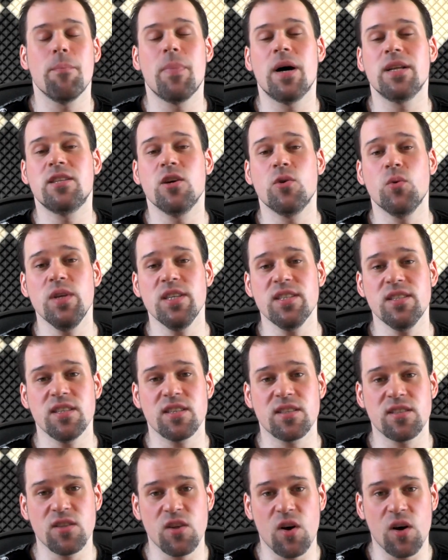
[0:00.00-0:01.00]
But the reason
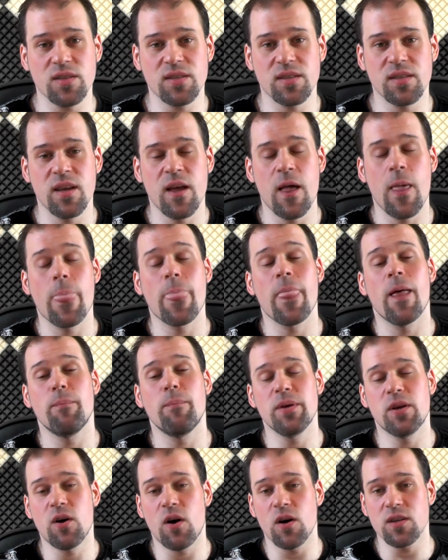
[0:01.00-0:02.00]
is not
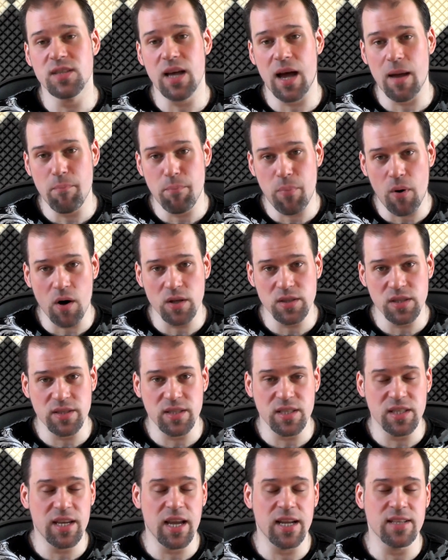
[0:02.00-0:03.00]
because I bought
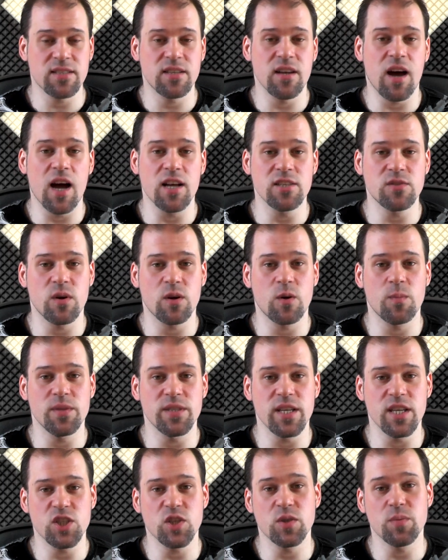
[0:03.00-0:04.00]
it, it gets the highest
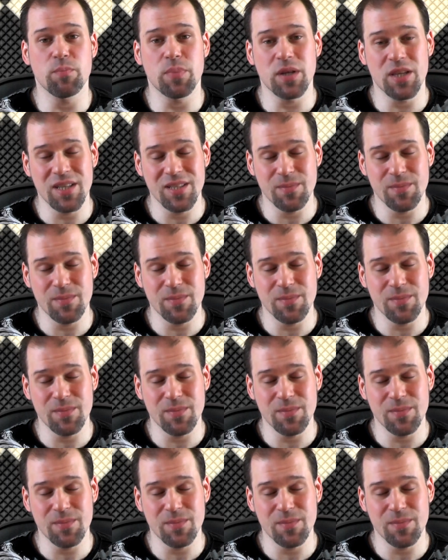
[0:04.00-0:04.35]
recommendation.